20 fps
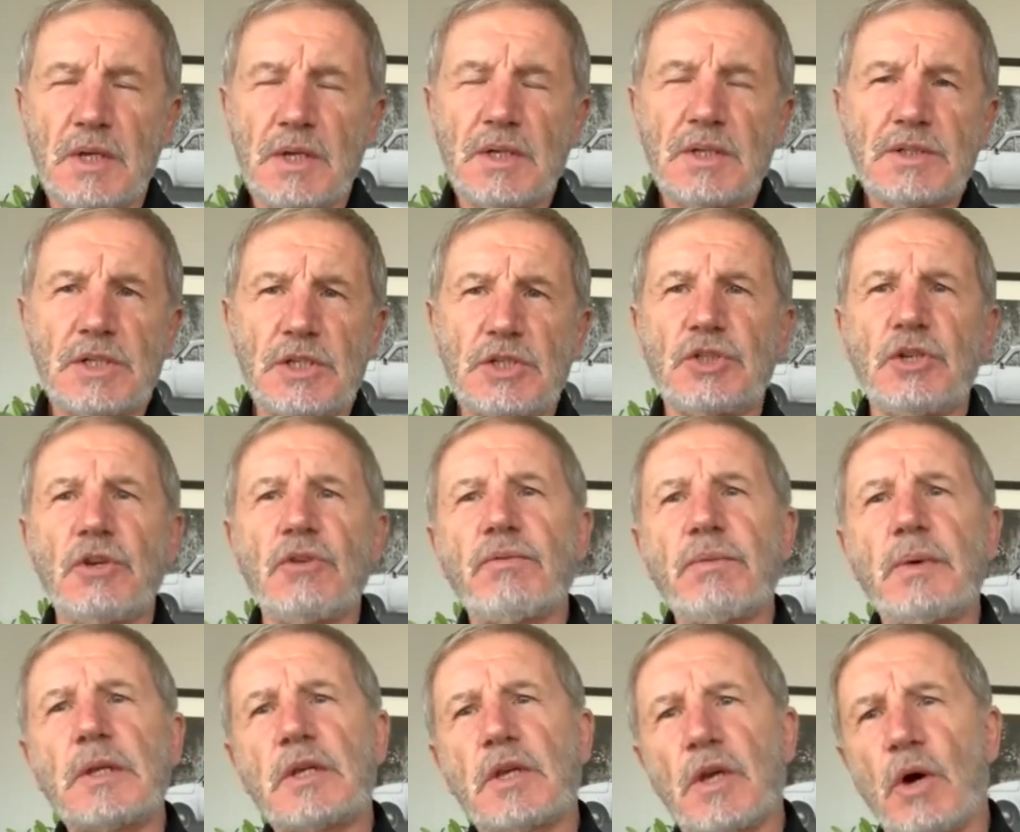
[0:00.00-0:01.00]
since you've
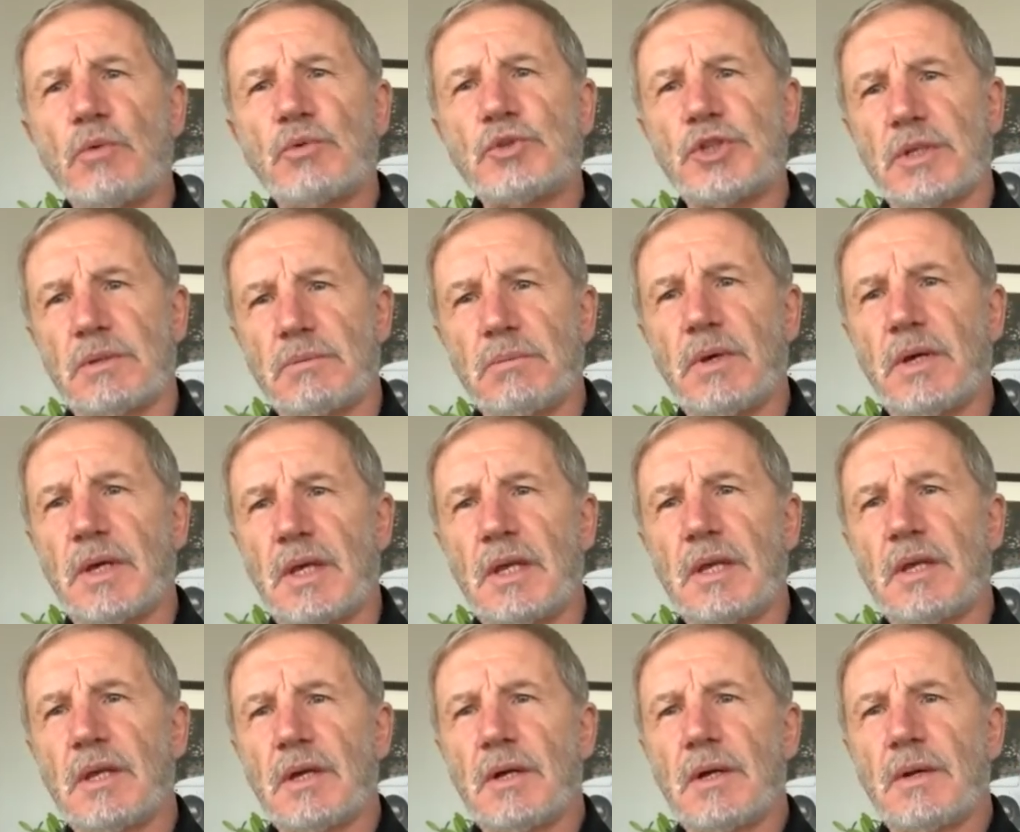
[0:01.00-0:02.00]
been coaching
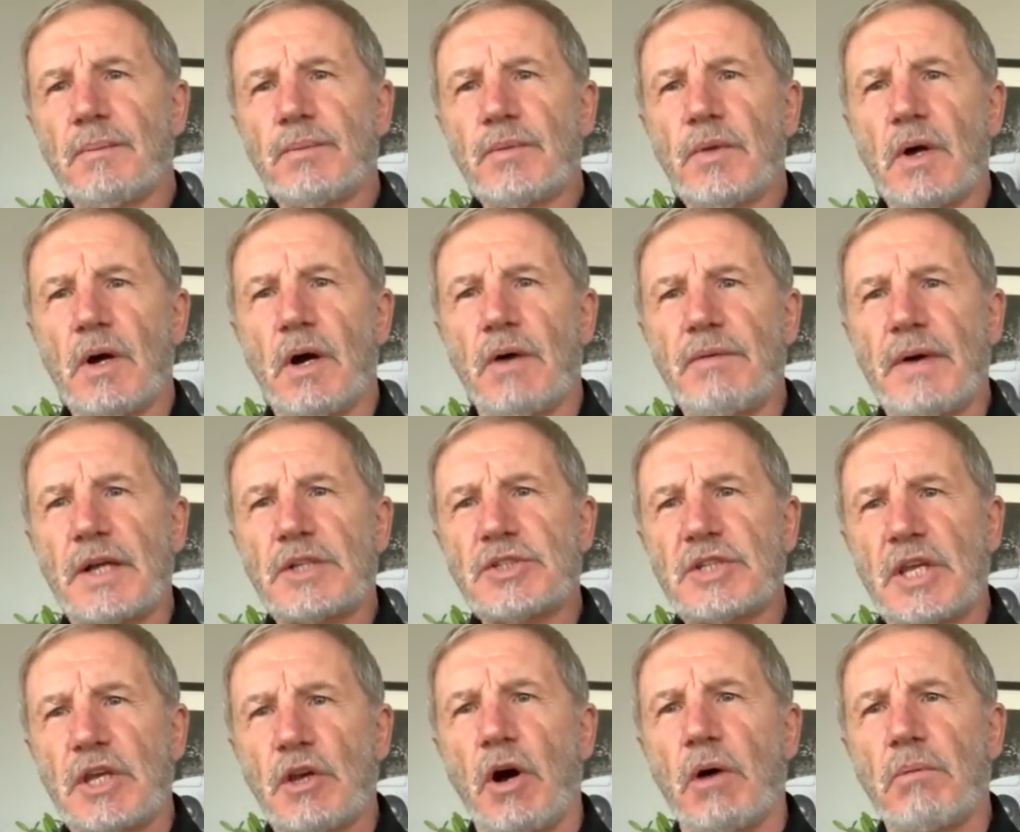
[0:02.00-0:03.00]
me, I've
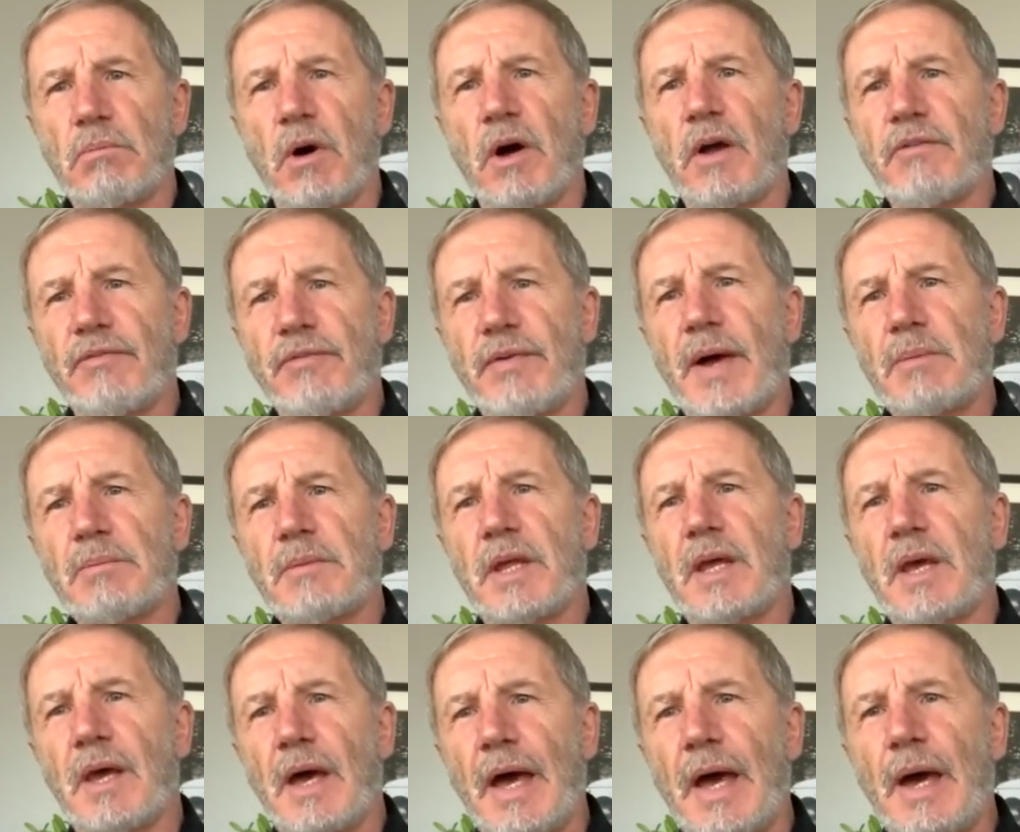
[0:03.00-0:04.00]
actually got my
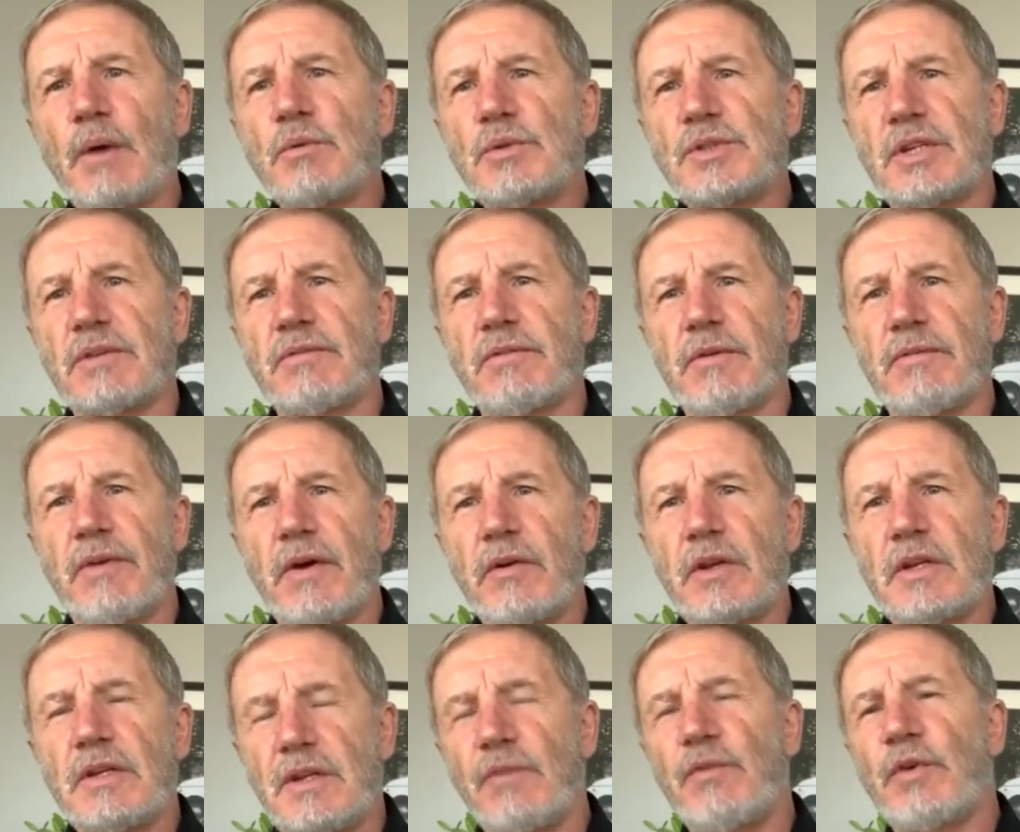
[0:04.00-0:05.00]
family out of a very
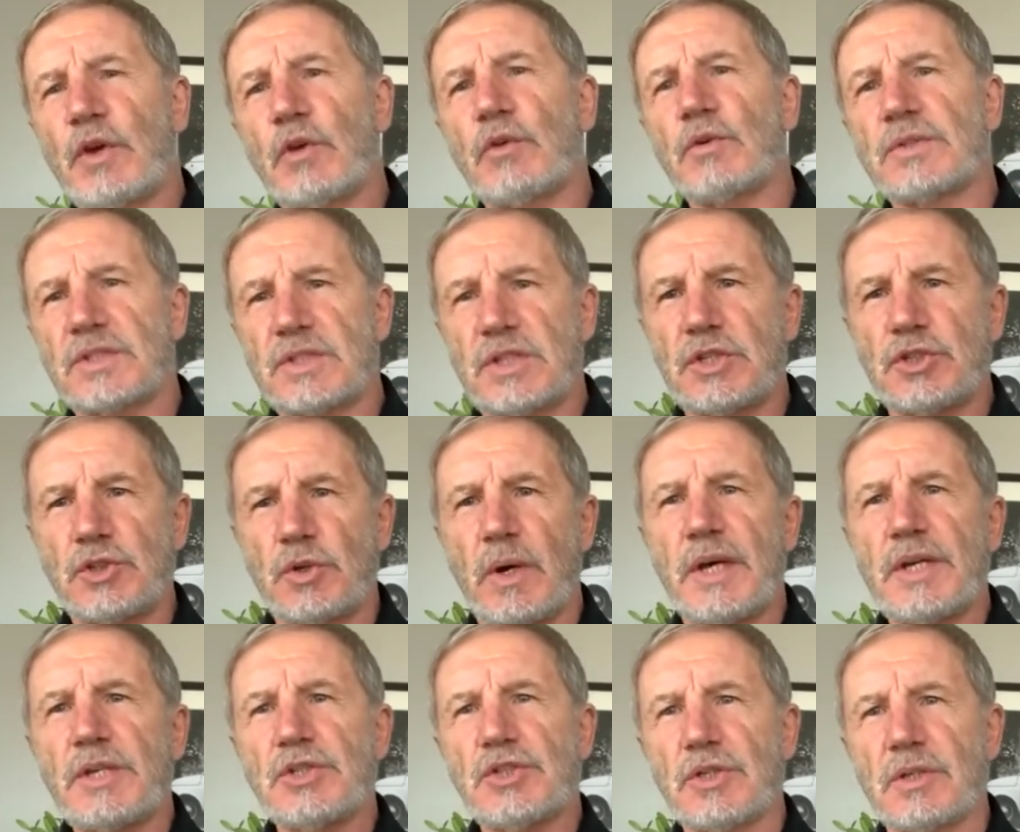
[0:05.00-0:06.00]
difficult
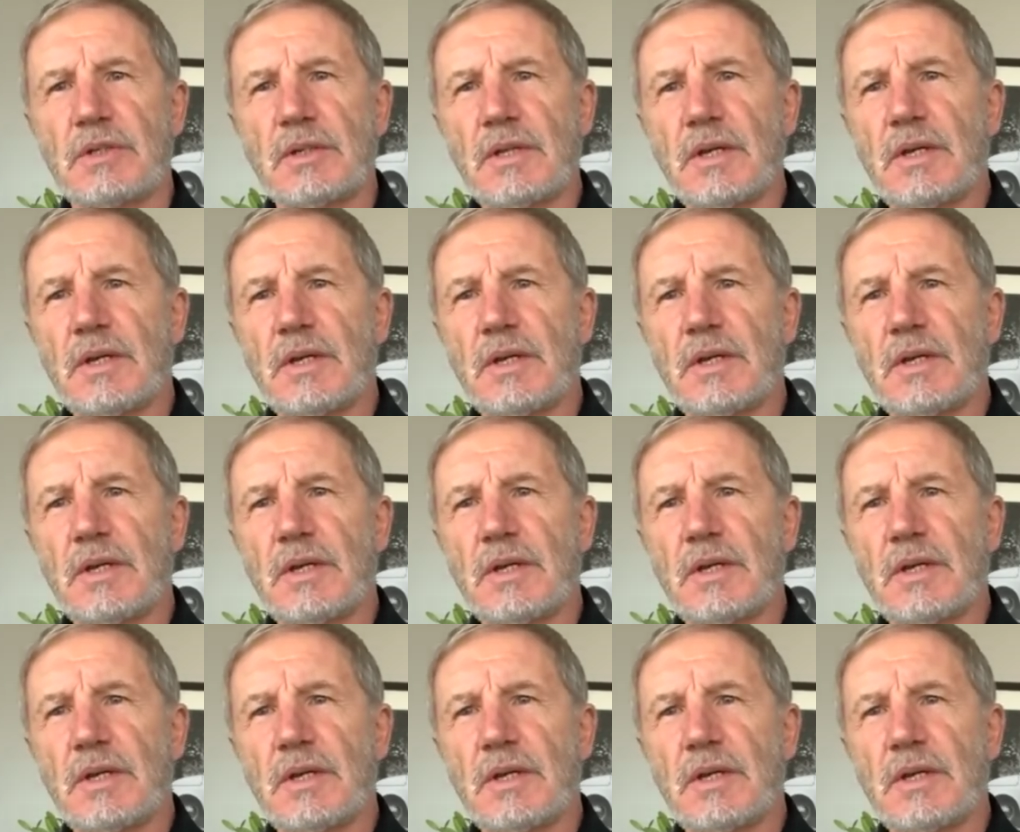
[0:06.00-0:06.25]
situation.